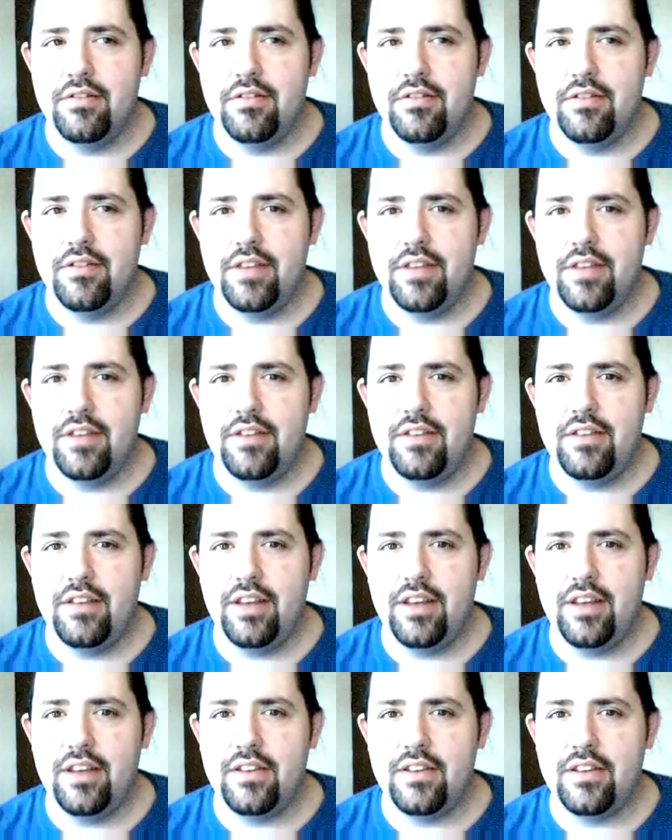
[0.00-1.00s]
he's
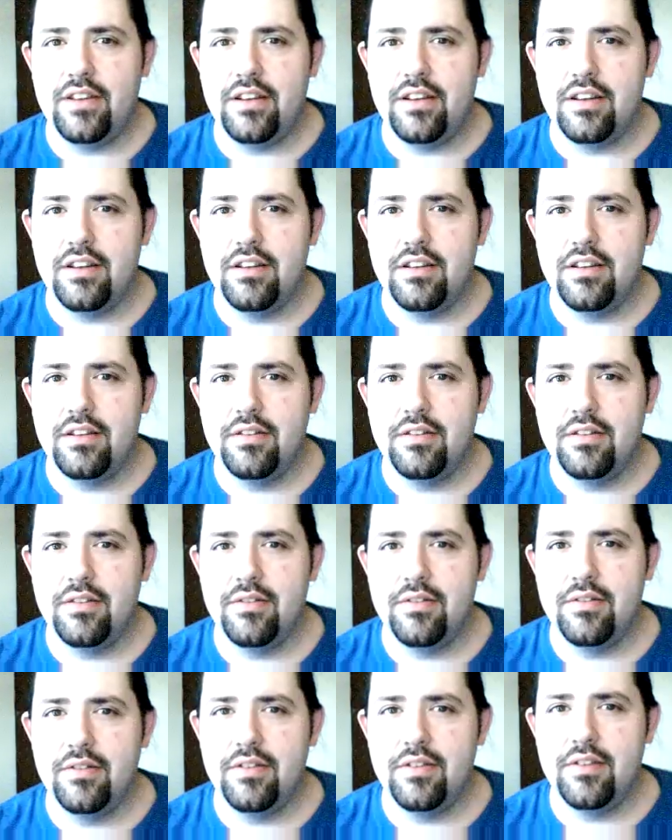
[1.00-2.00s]
lazy.
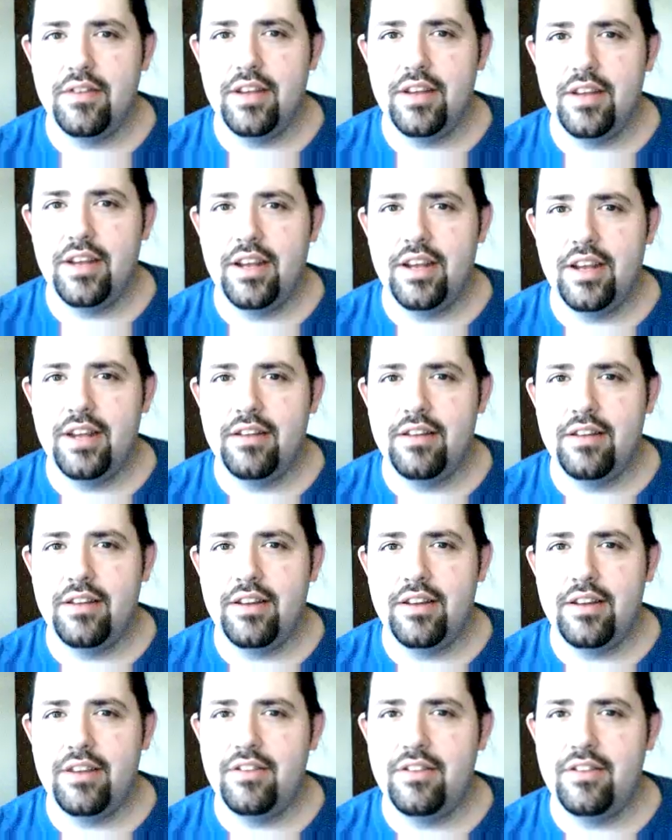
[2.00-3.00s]
And he
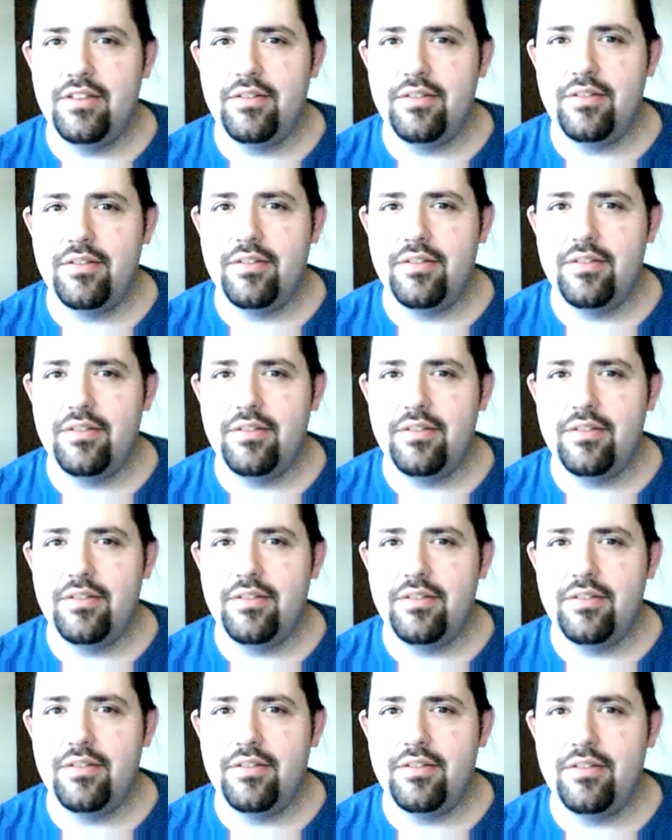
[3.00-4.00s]
just
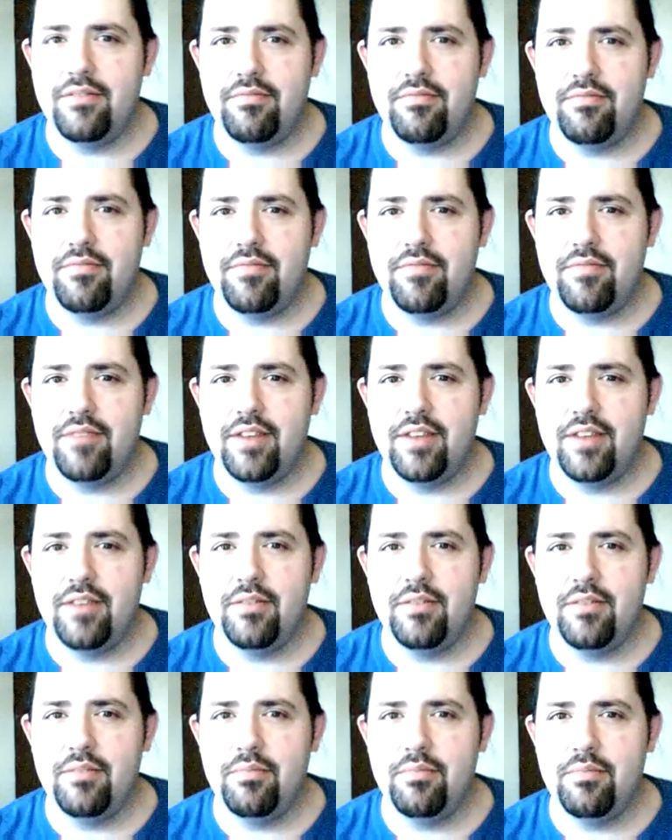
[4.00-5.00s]
gets
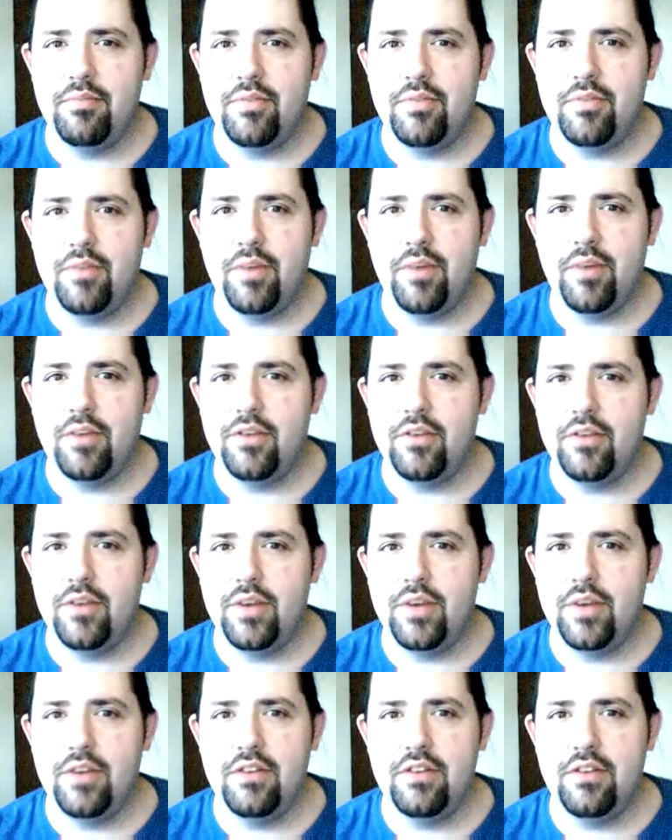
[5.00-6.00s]
some spurs where he
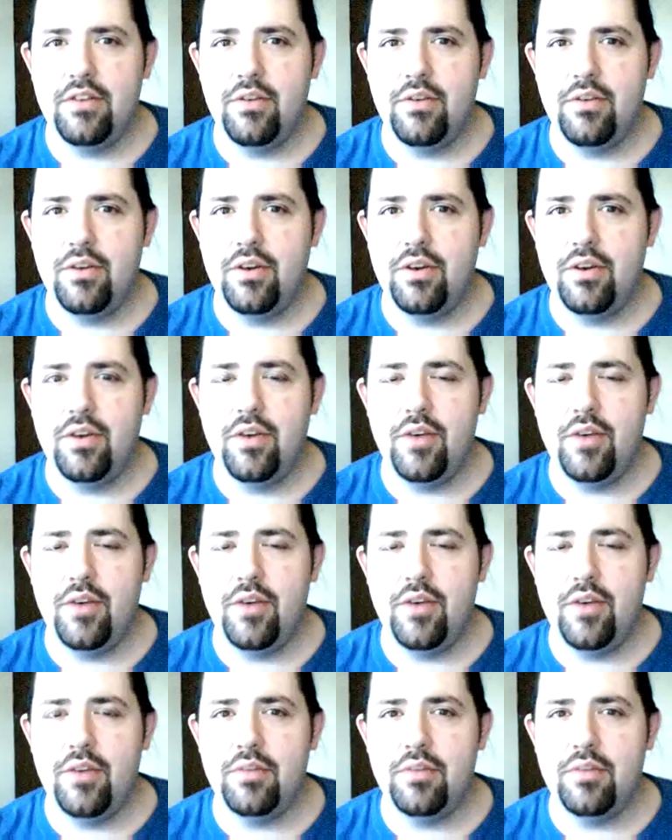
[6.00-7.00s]
just don't want to do nothing
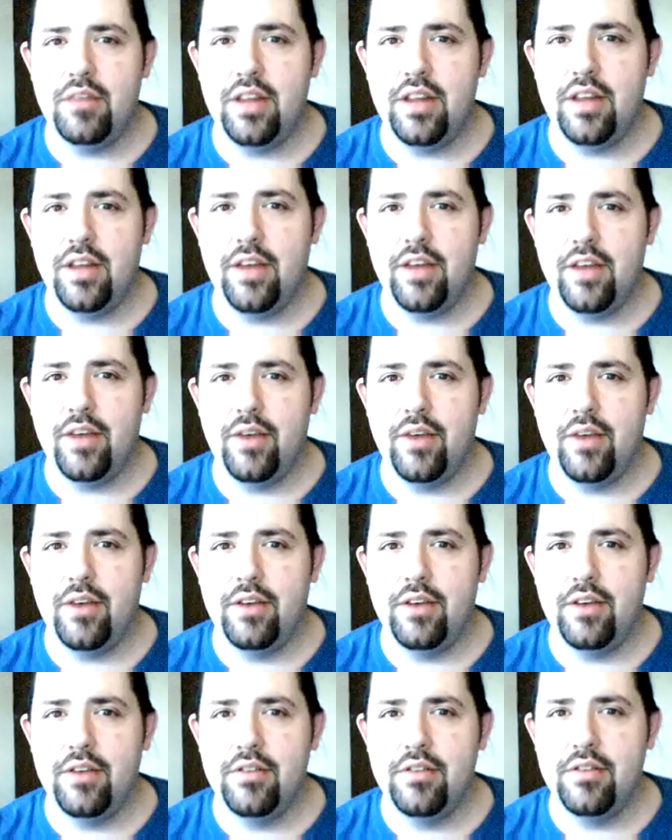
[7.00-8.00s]
but lay around
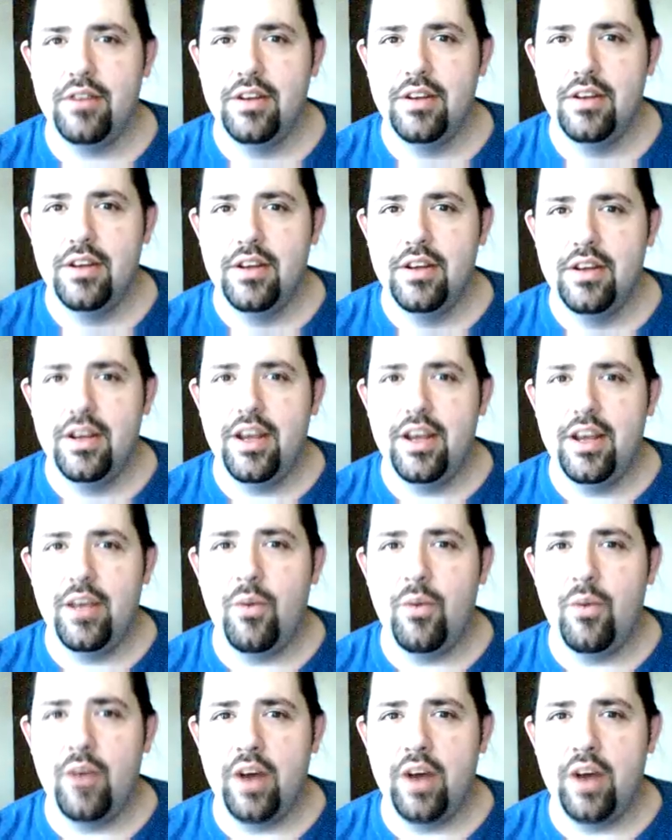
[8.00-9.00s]
and
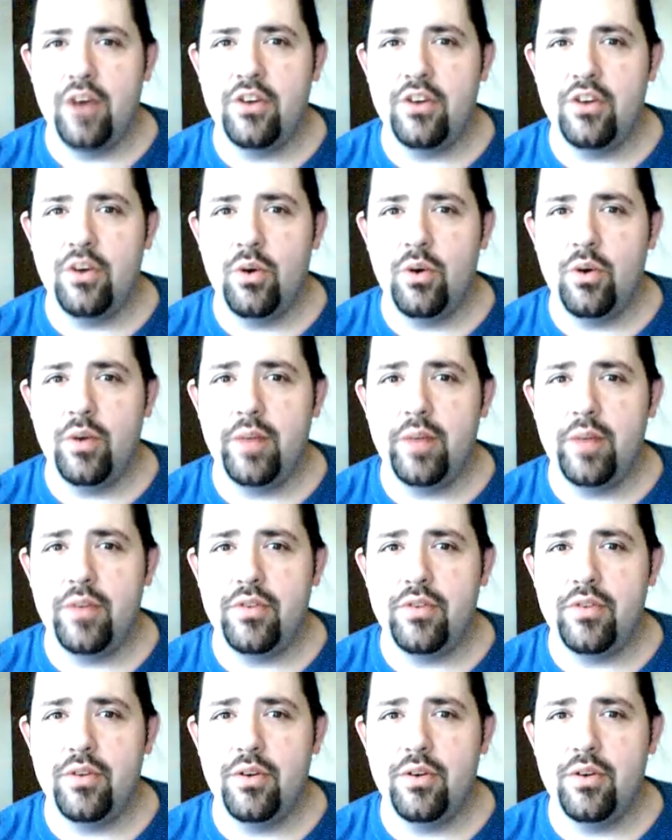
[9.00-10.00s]
watch old
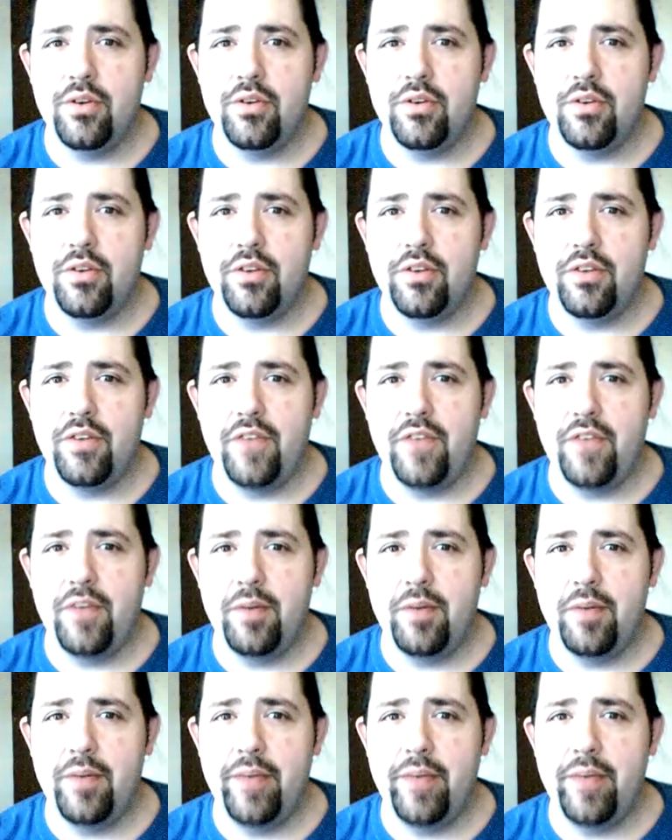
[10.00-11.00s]
episodes of Family
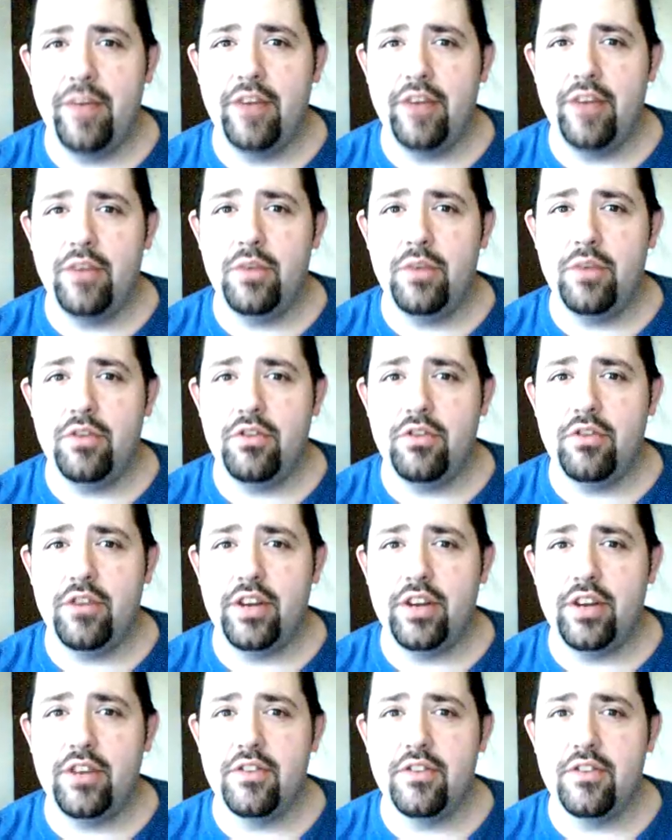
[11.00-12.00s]
Matters while drinking
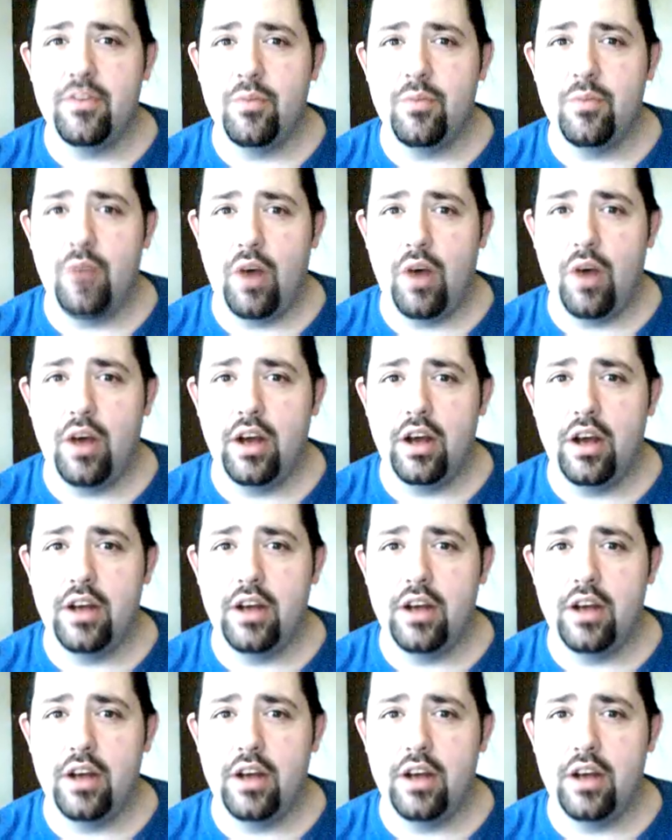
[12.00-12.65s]
some wine.